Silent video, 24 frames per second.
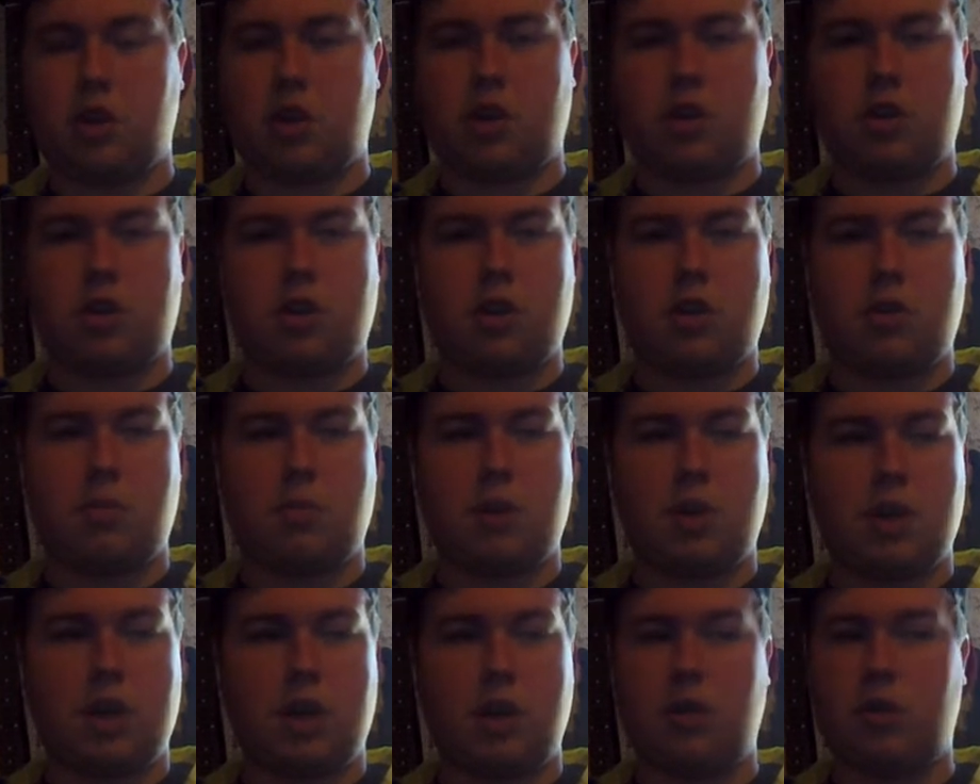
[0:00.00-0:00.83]
hard to come
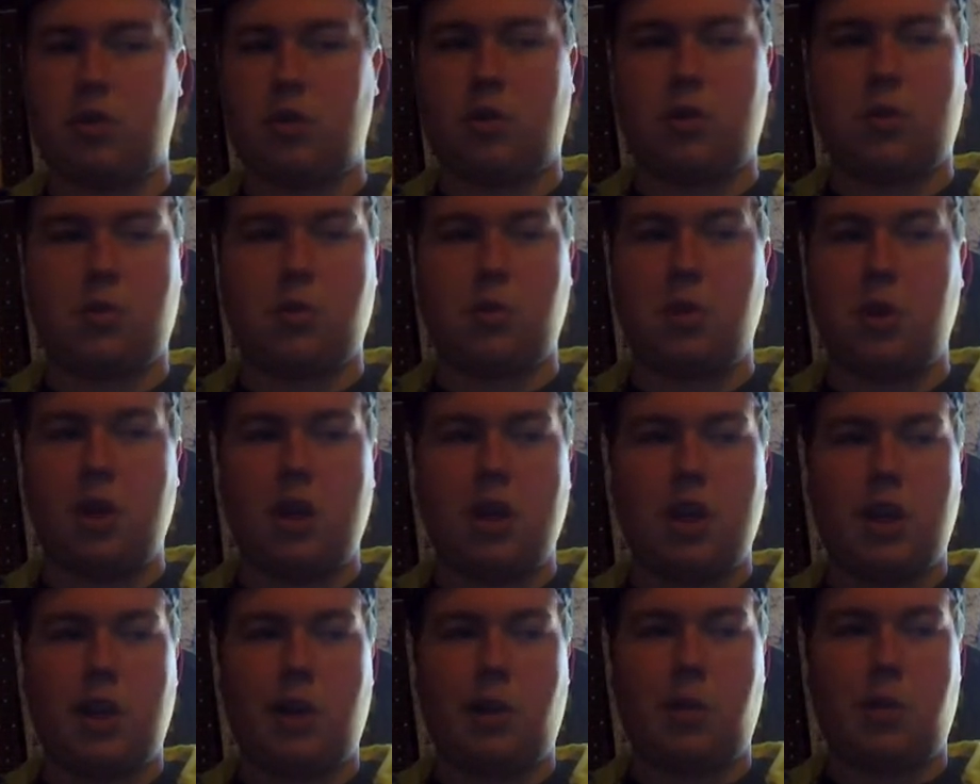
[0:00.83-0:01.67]
by. I don't know
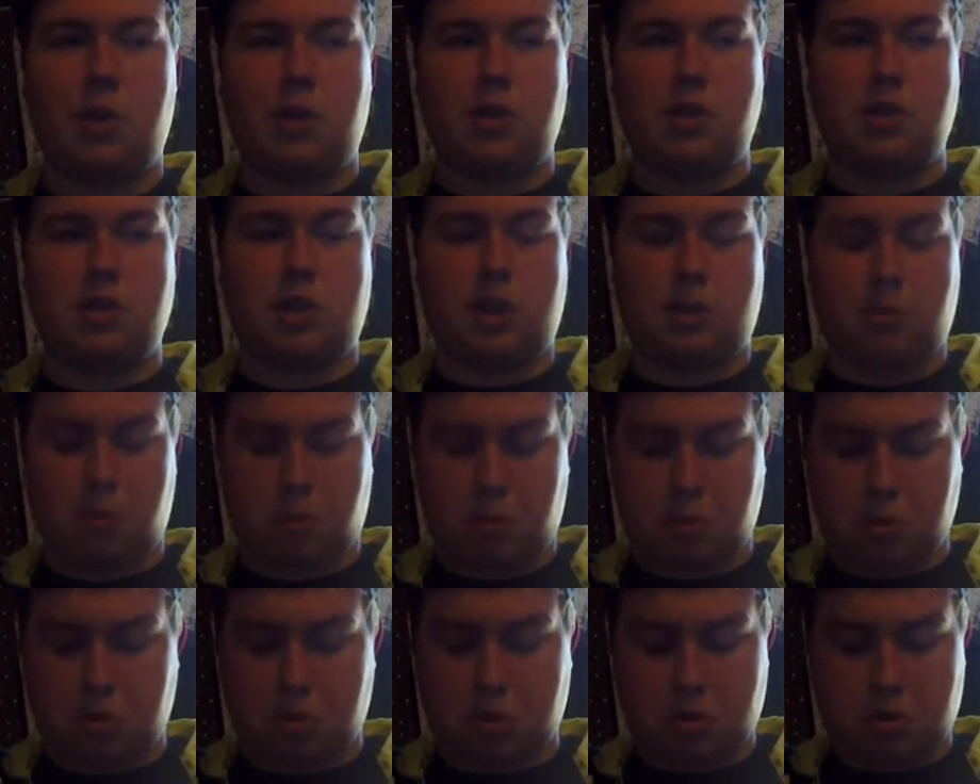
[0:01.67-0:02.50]
how it is in
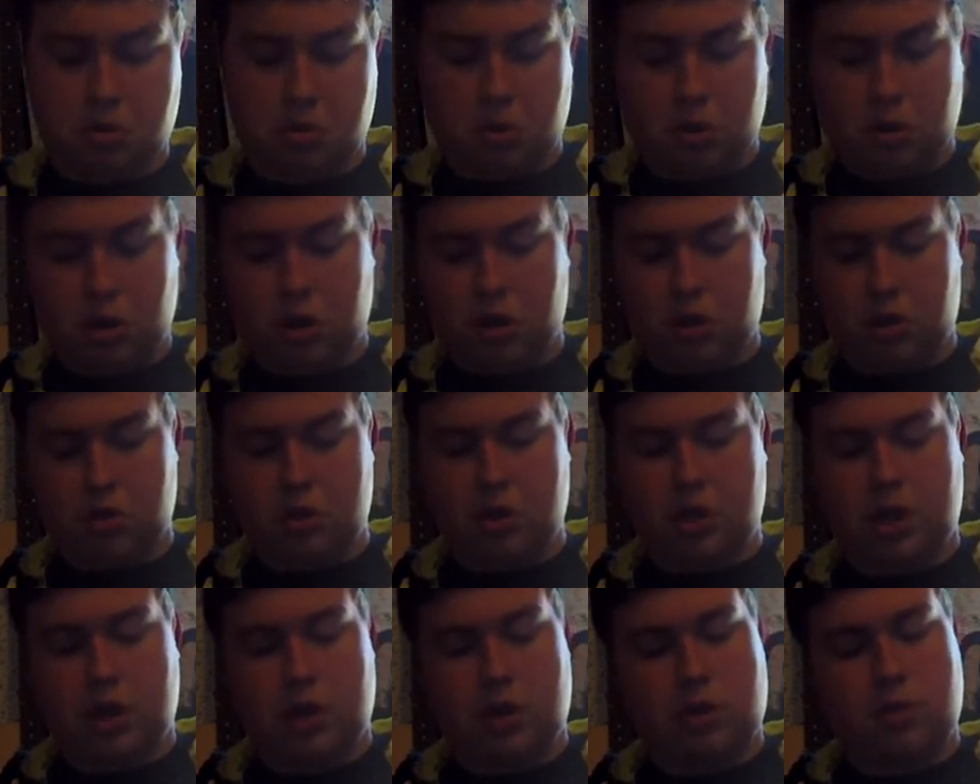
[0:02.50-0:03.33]
every other
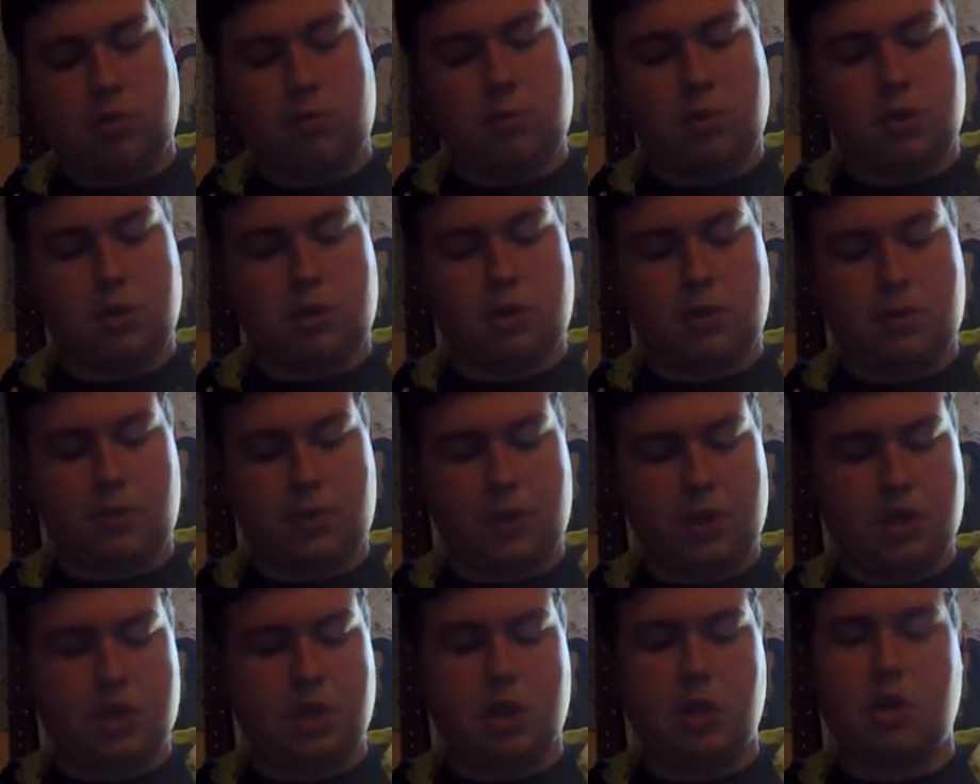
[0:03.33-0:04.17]
town, but
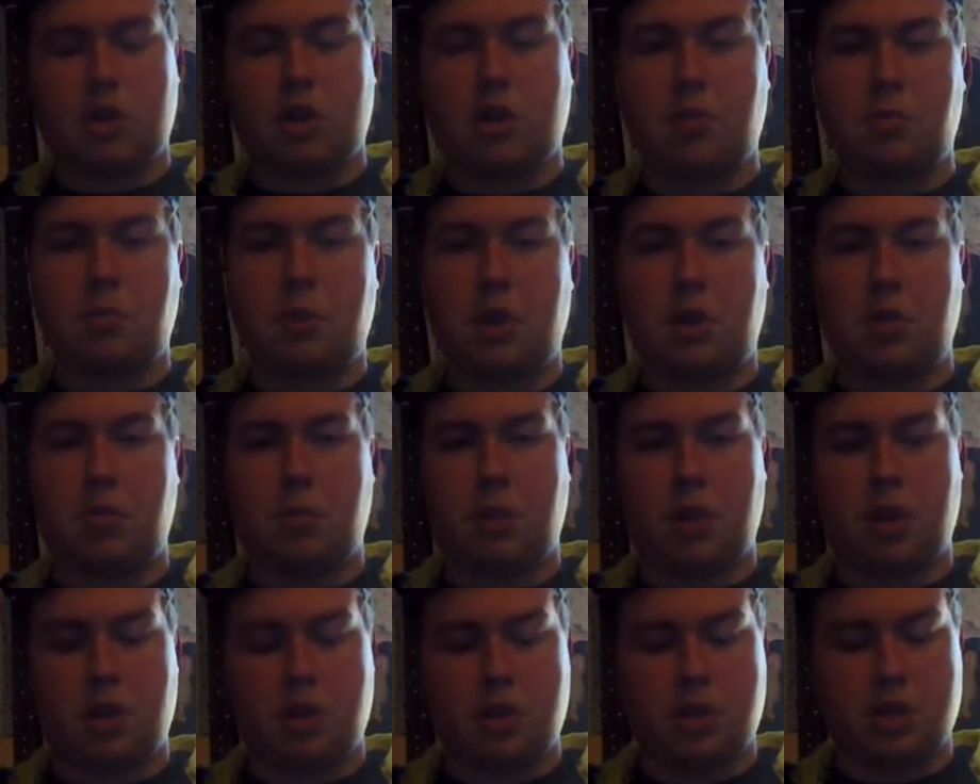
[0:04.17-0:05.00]
it's hard to come by in
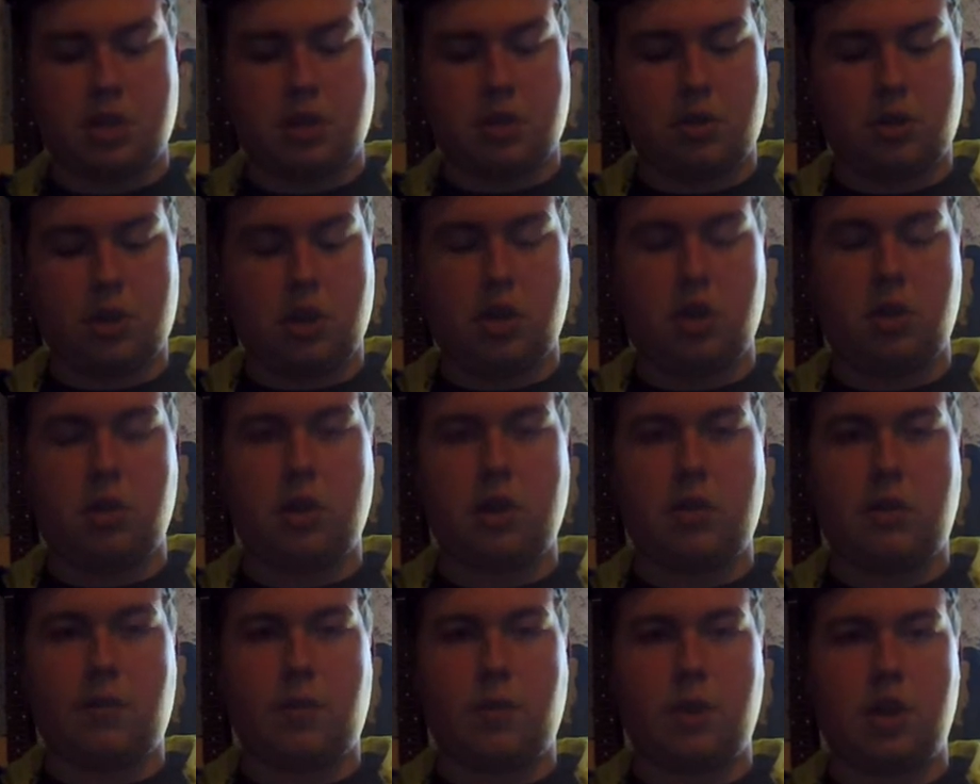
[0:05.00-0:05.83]
my town, and you get
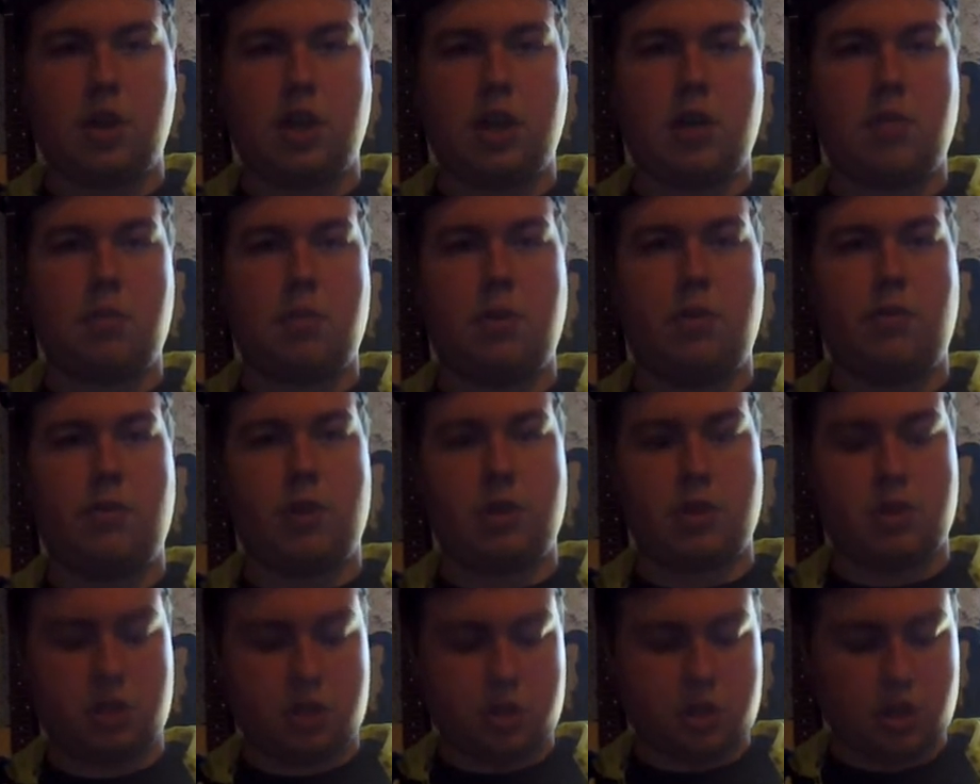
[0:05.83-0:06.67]
a free copy of
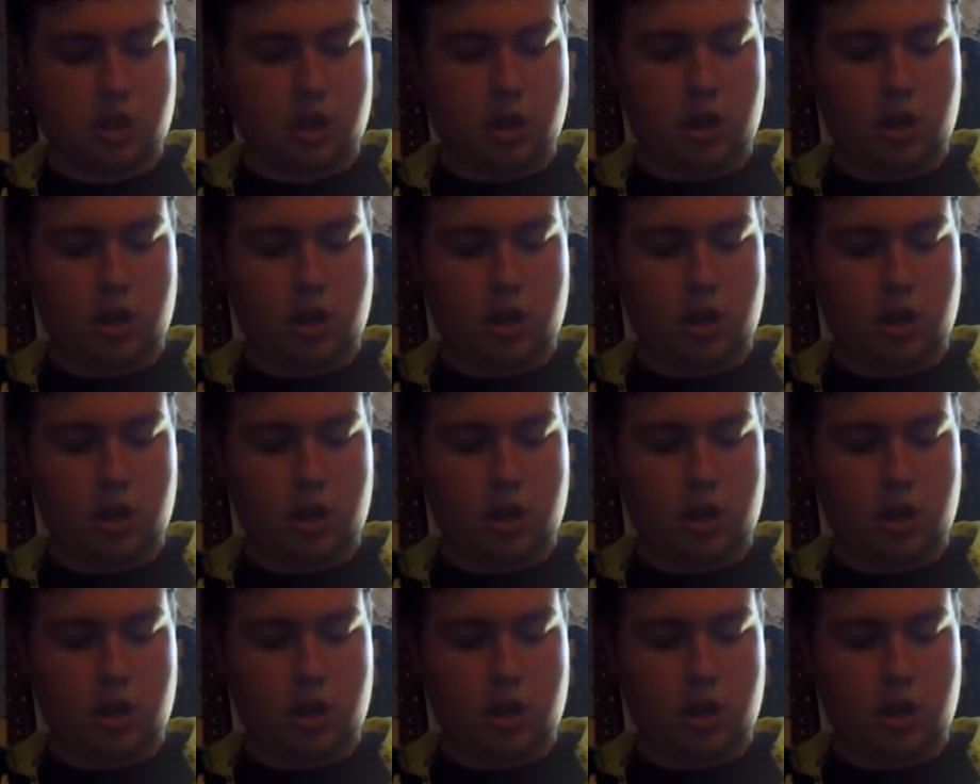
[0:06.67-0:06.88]
this.